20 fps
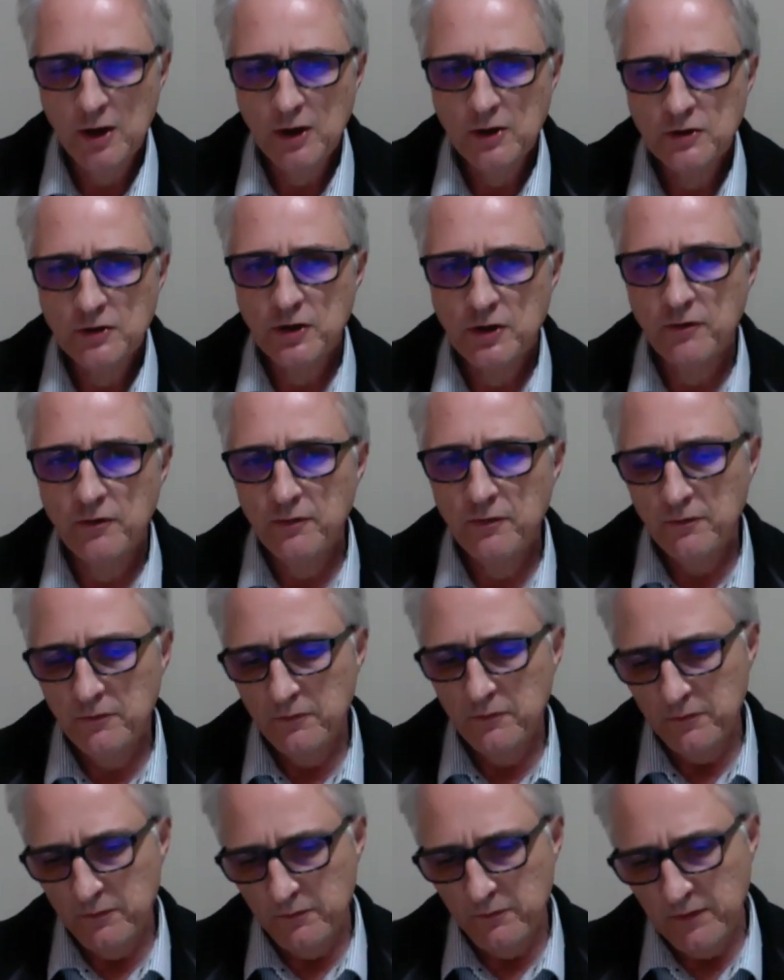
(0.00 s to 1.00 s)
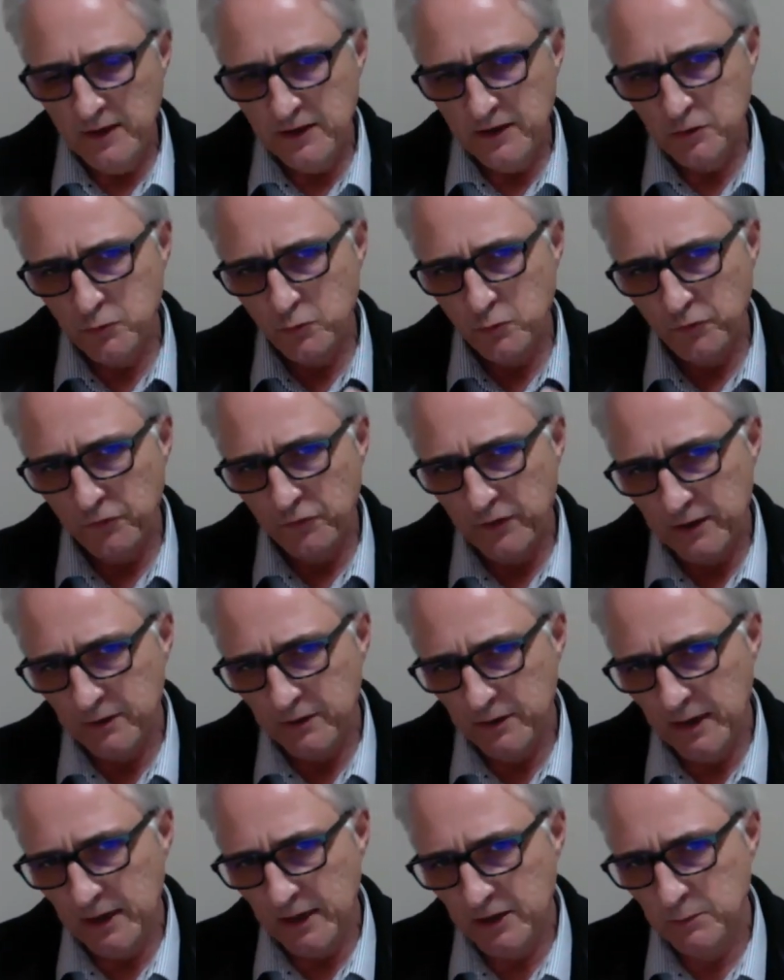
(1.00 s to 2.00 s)
So that's what that
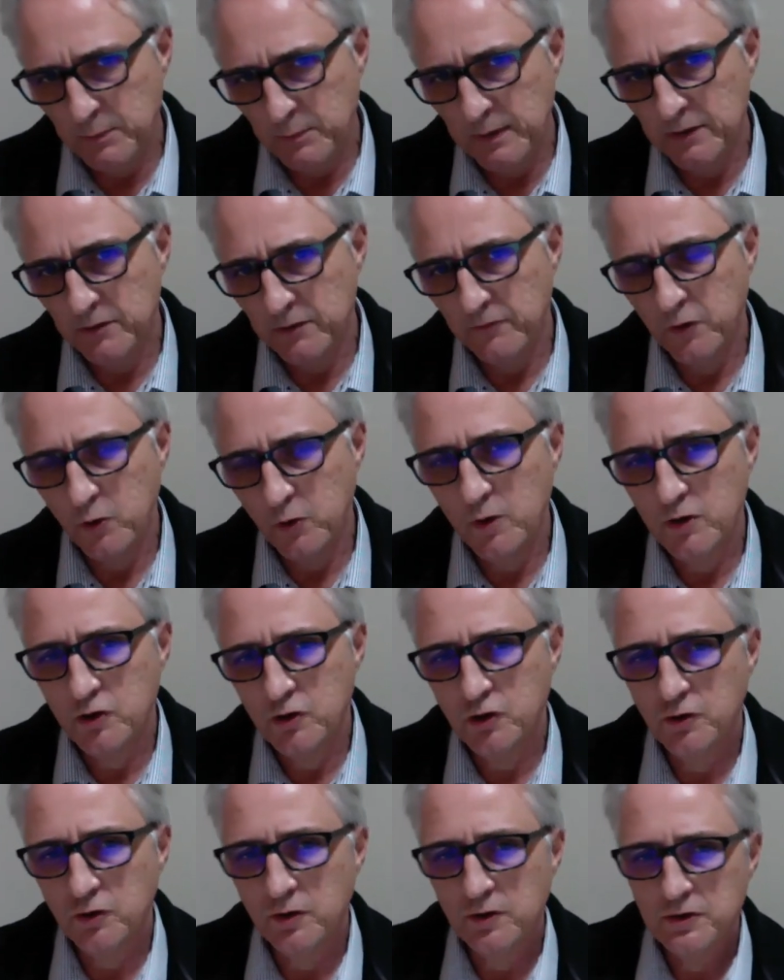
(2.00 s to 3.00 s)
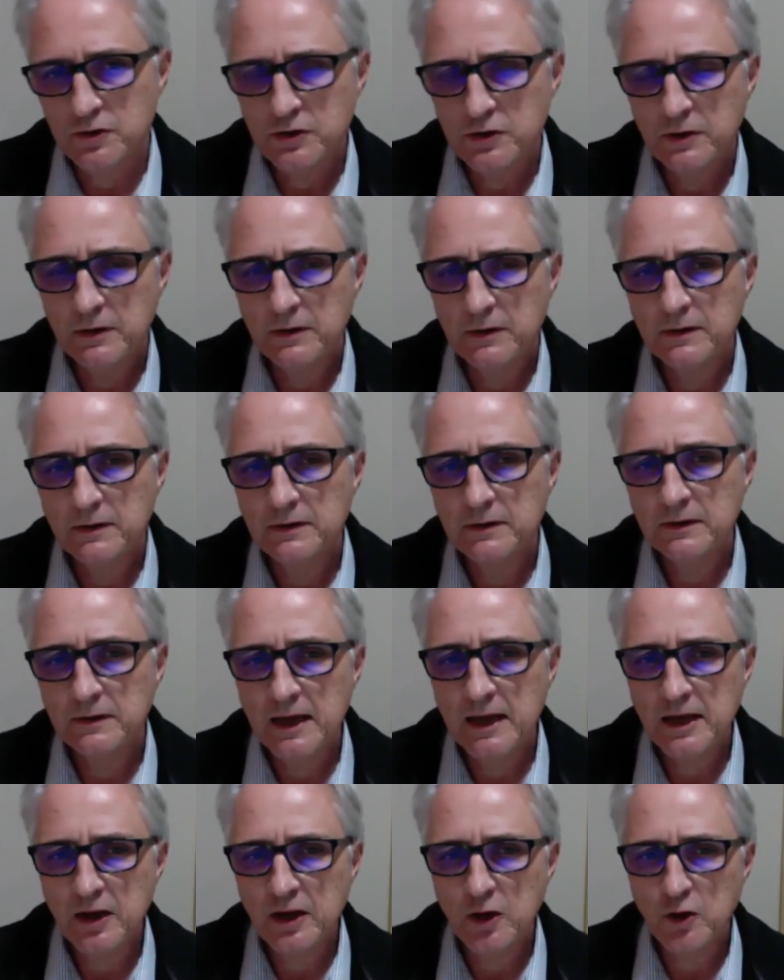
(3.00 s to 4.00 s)
aspect of the question is
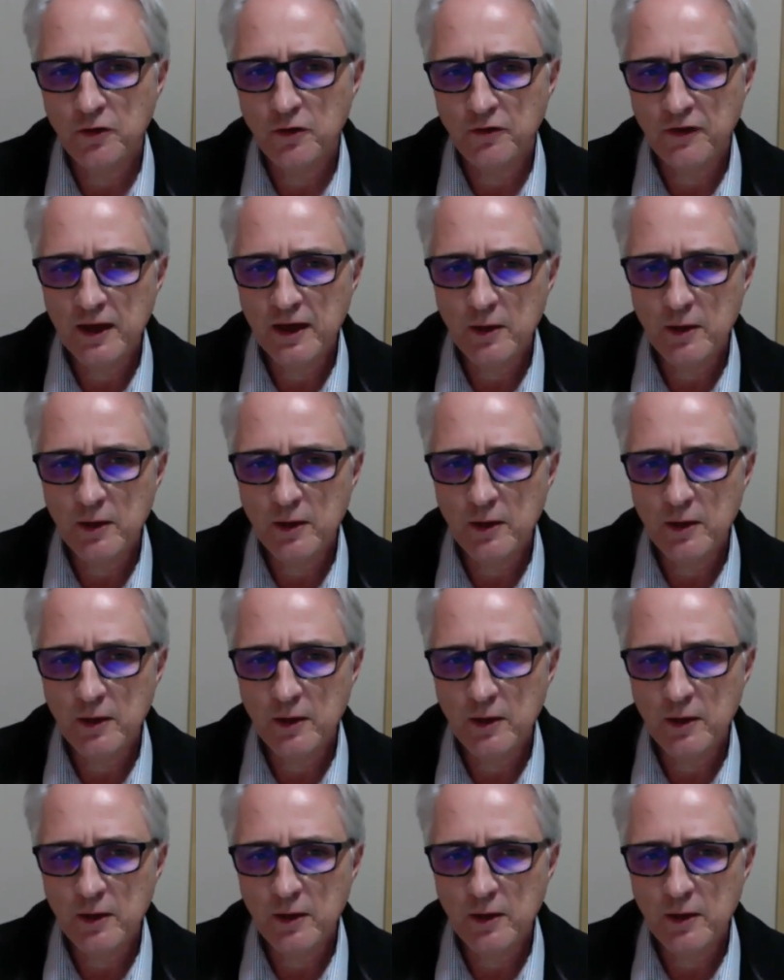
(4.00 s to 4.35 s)
getting you to think